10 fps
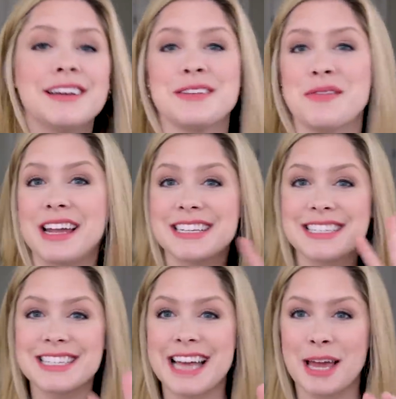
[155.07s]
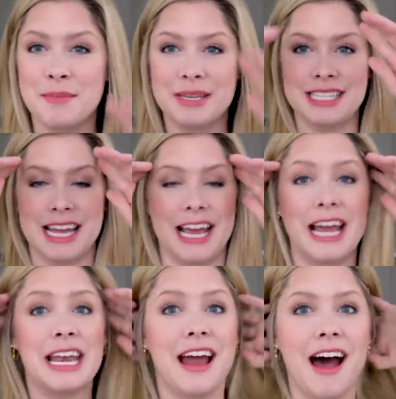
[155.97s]
So that is the second
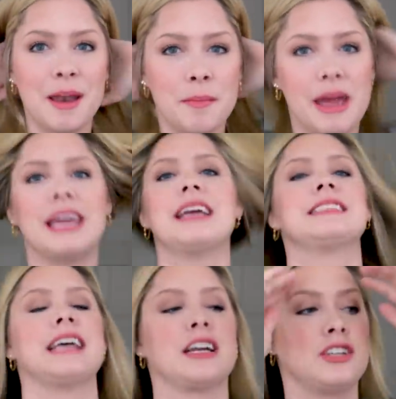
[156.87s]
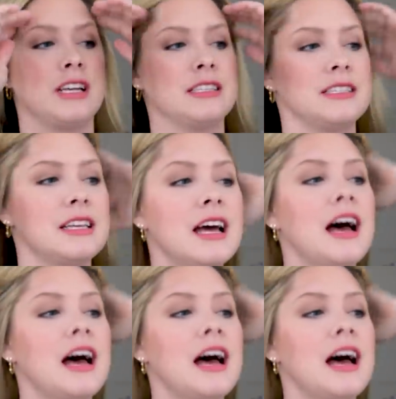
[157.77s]
mistake, not making sections.